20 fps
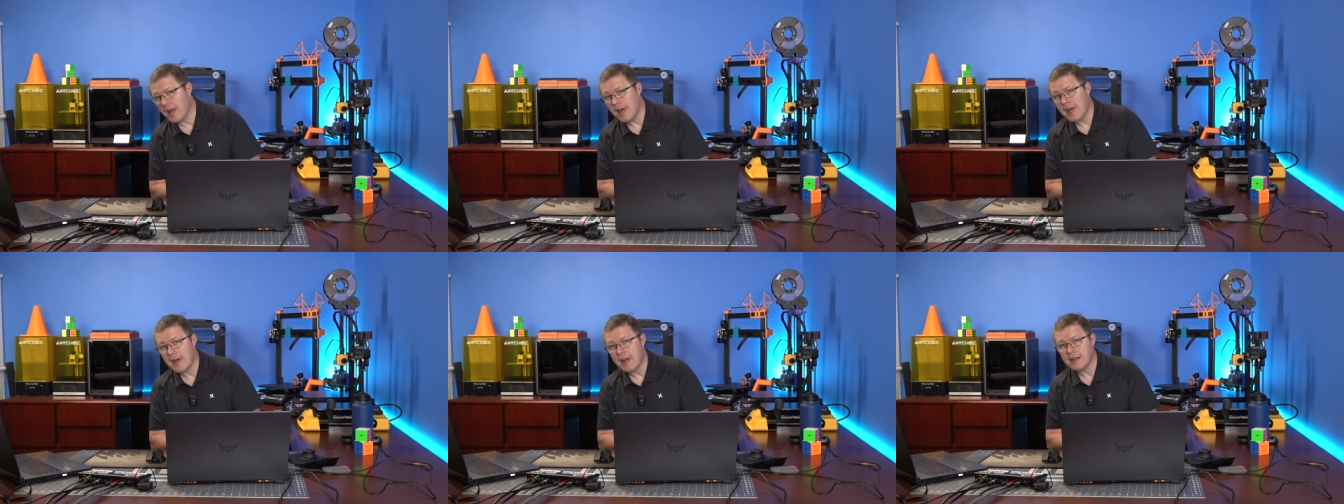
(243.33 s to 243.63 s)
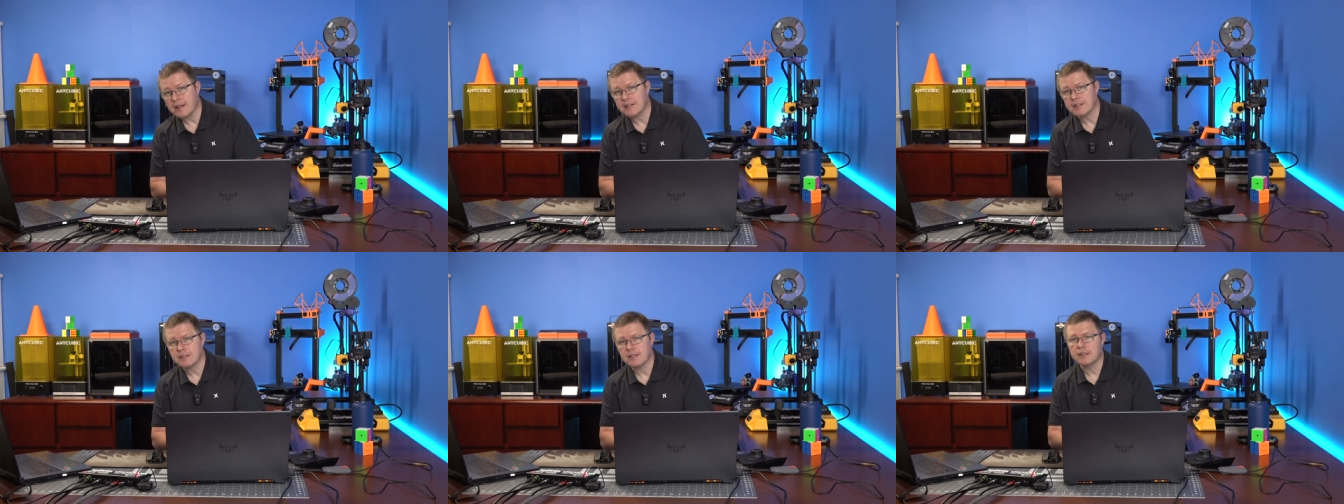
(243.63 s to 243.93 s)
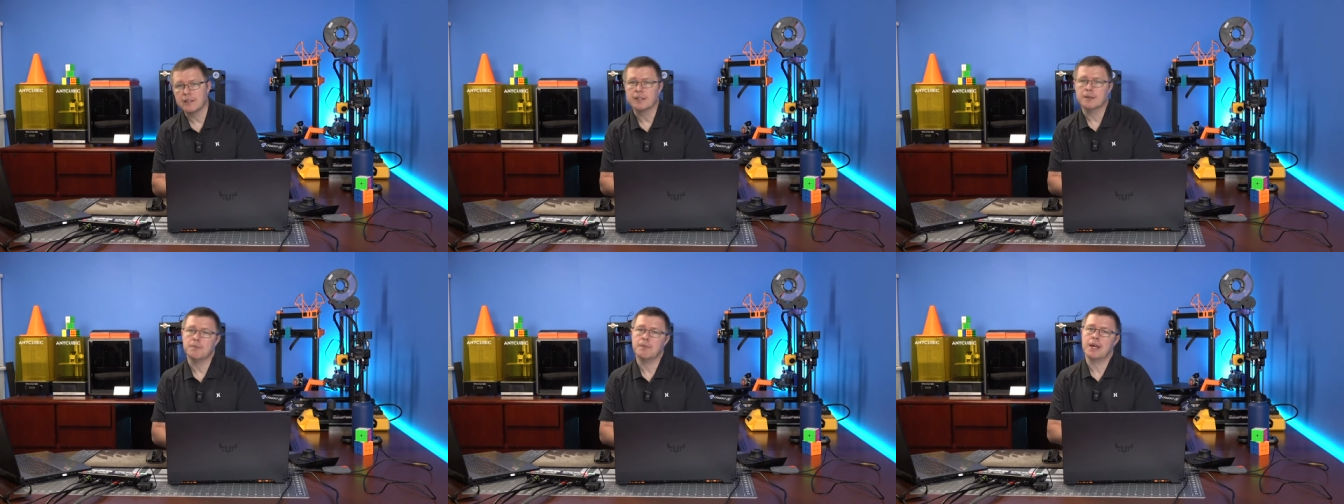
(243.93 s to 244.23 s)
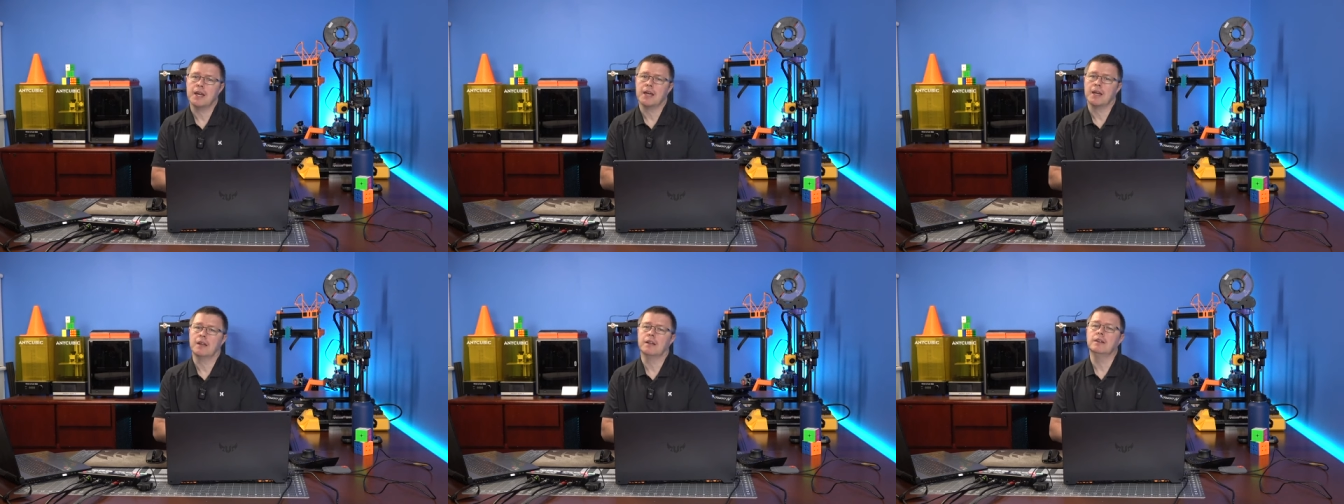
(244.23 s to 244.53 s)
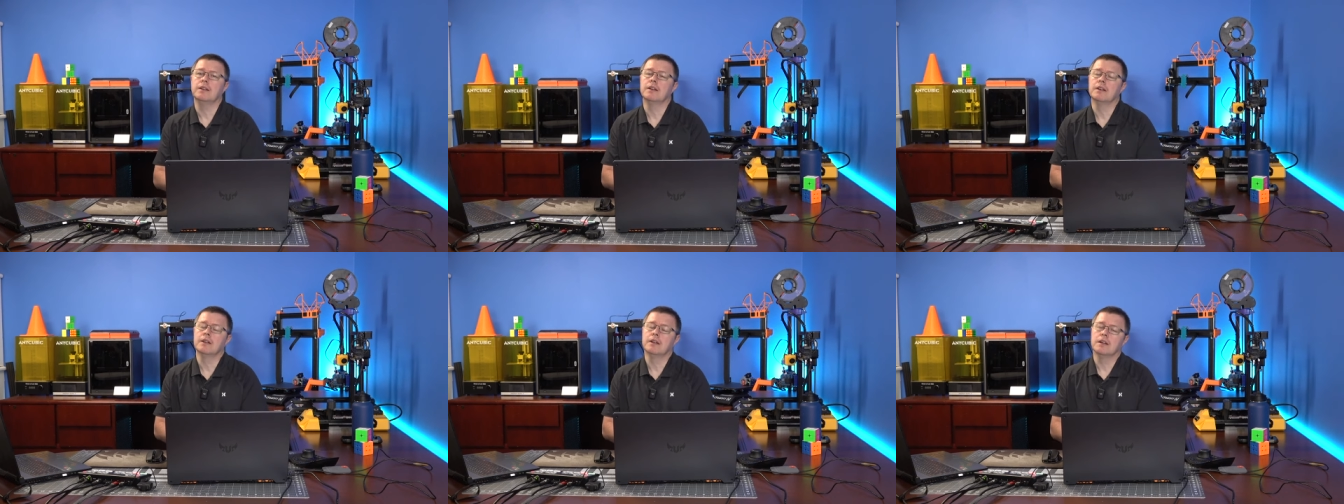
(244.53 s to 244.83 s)
Excellent,
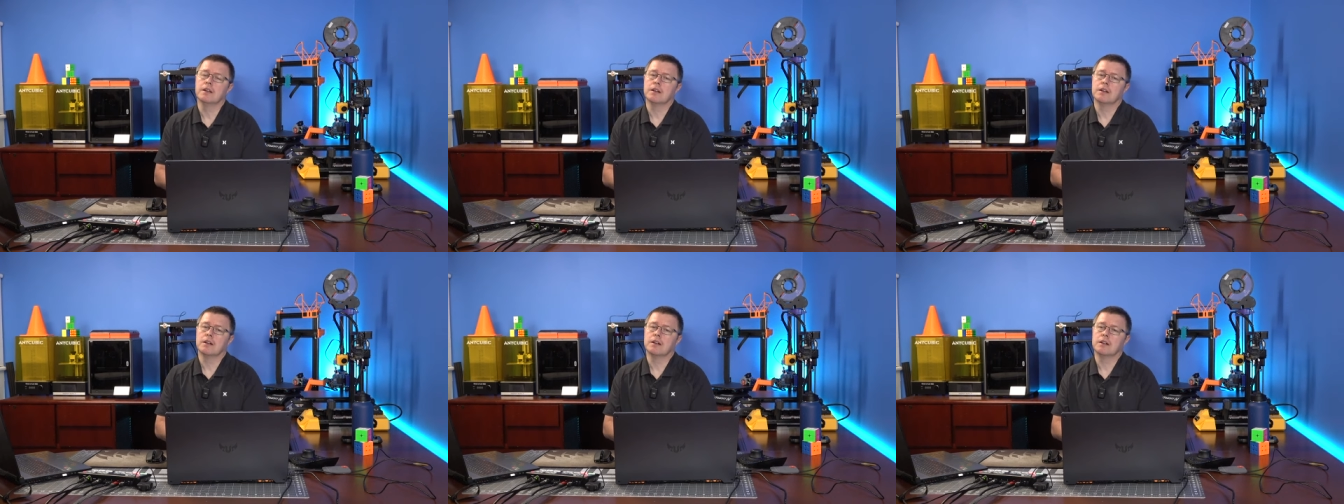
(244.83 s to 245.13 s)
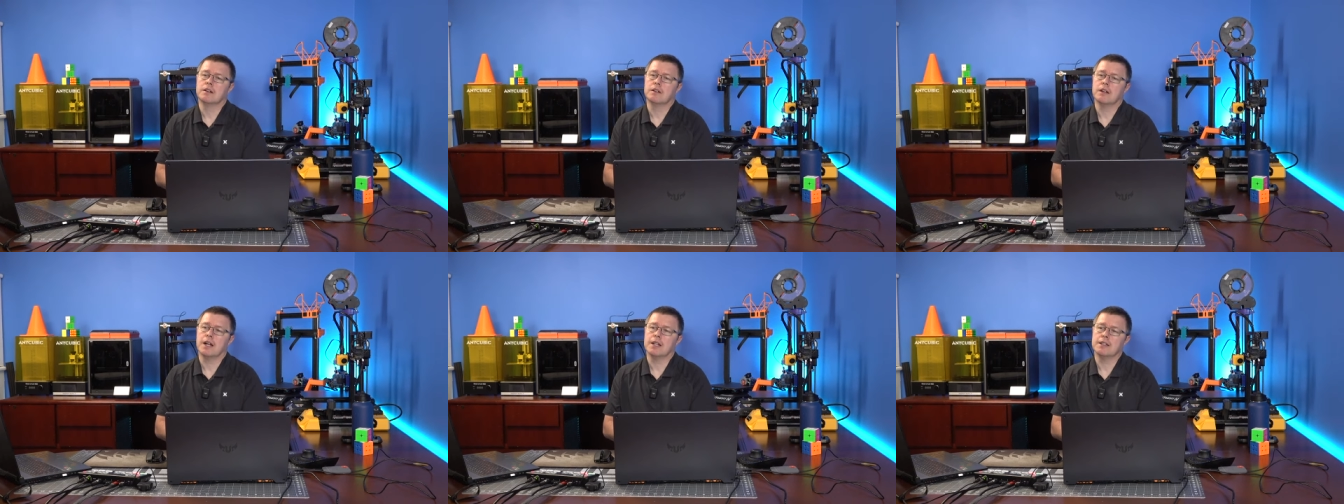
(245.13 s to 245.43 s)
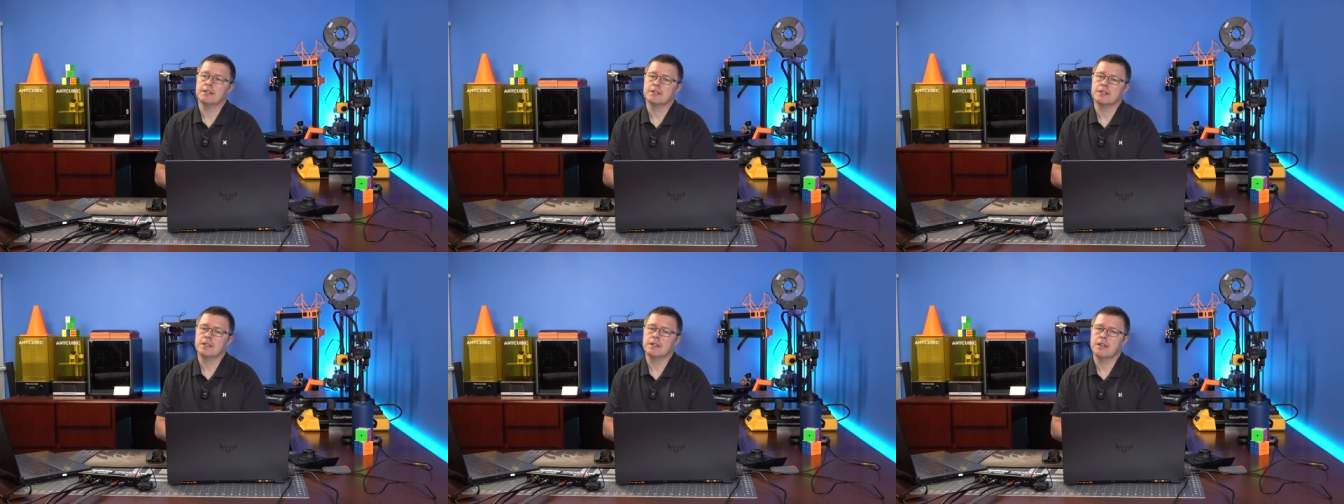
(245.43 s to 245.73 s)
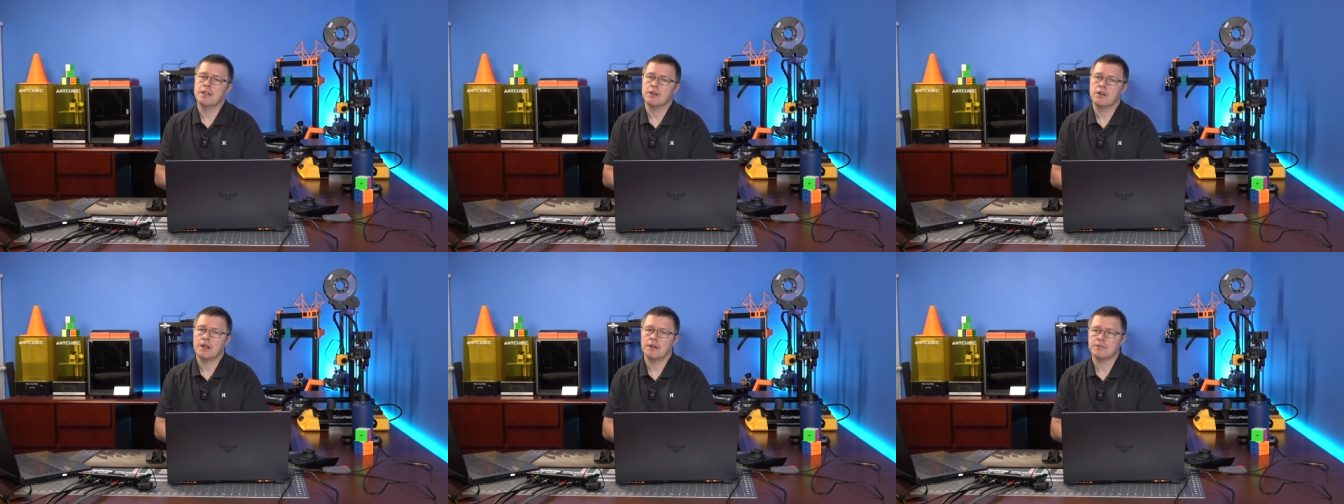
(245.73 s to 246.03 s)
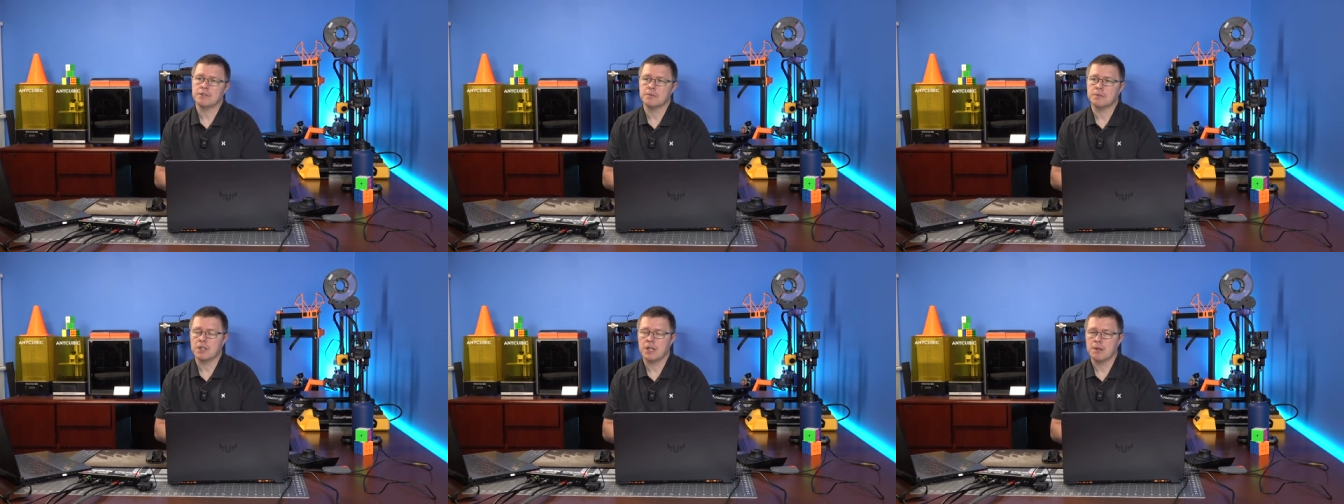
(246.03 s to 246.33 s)
man. Glad to see that you have
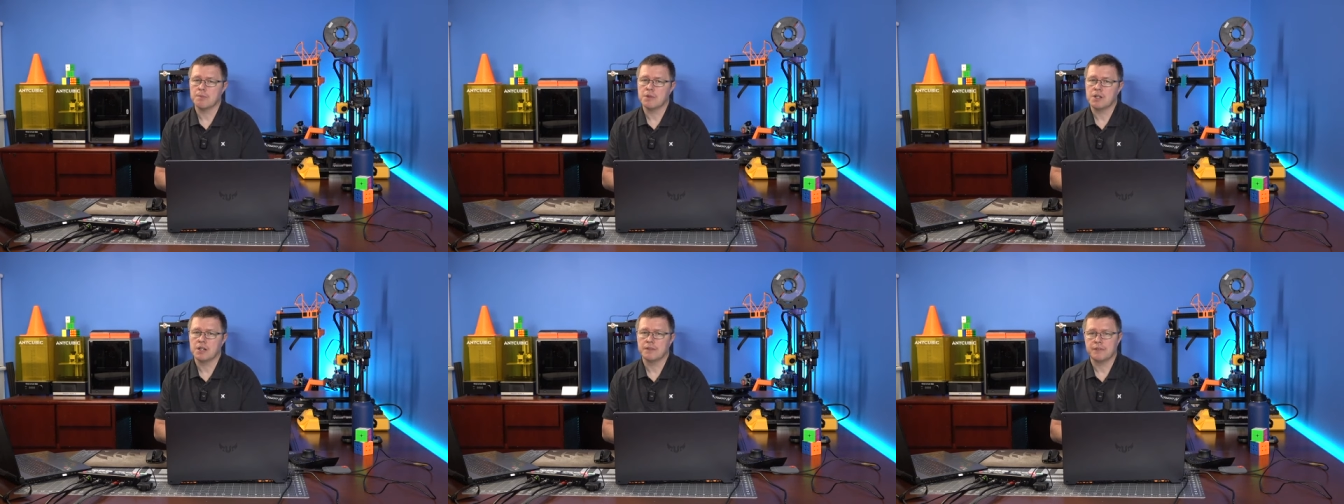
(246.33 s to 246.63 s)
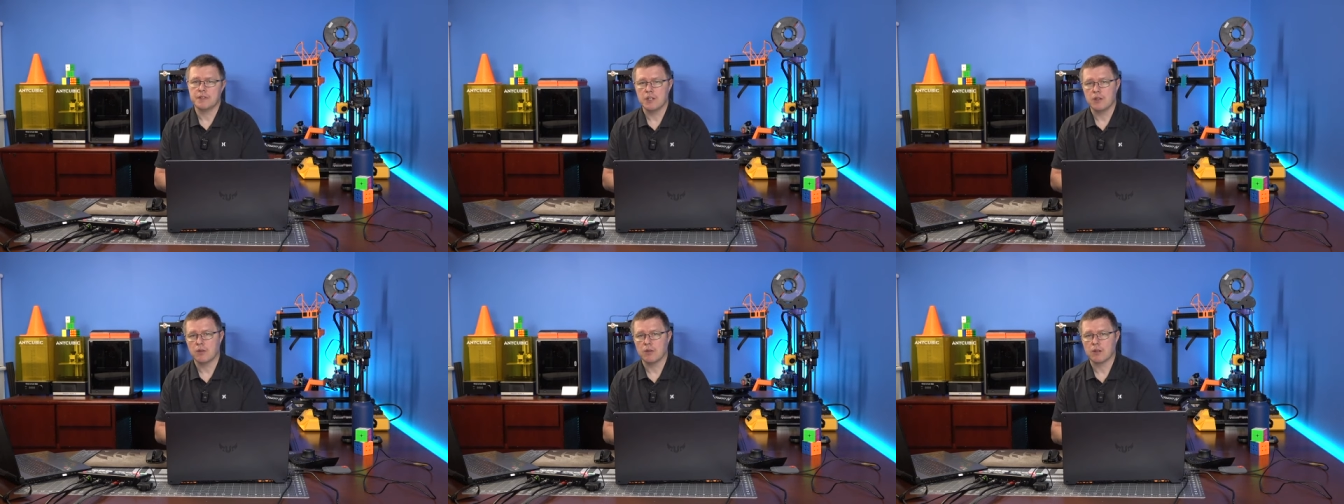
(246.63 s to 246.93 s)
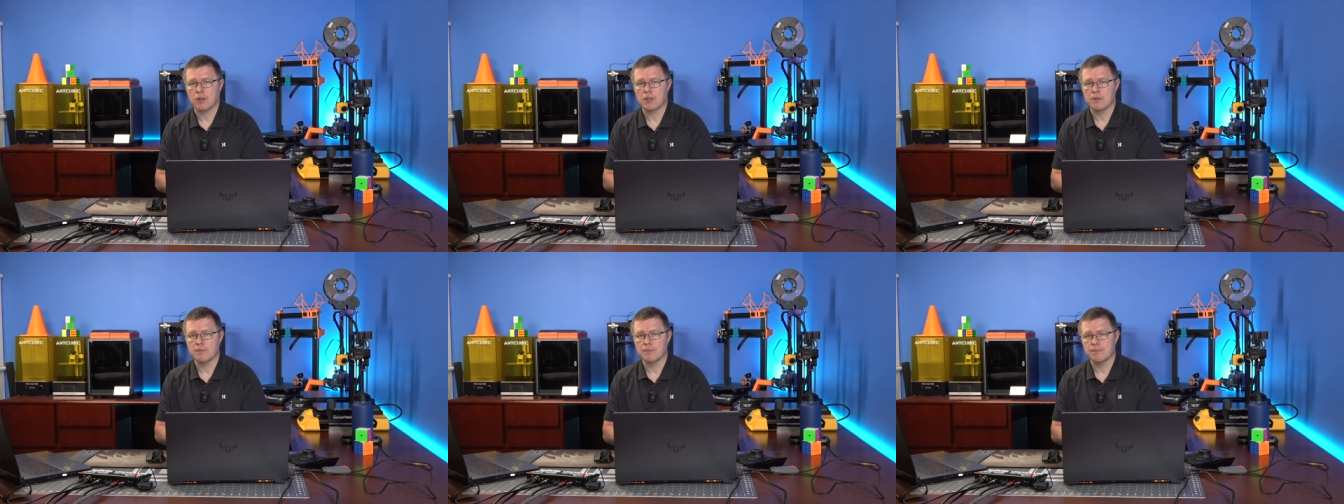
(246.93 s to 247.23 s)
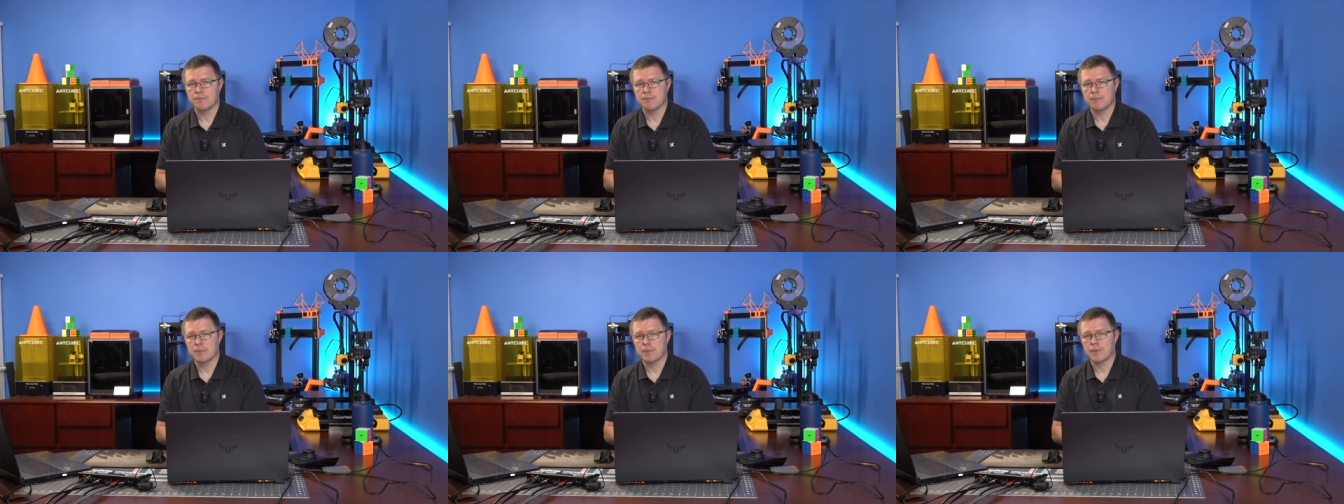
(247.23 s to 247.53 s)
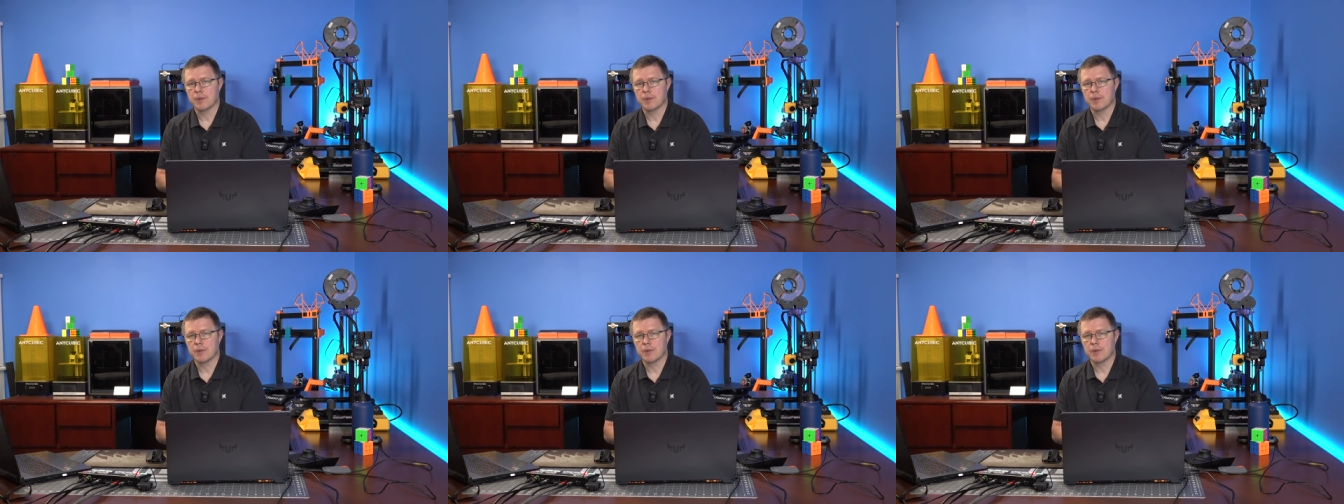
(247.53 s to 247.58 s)
some time off and you can come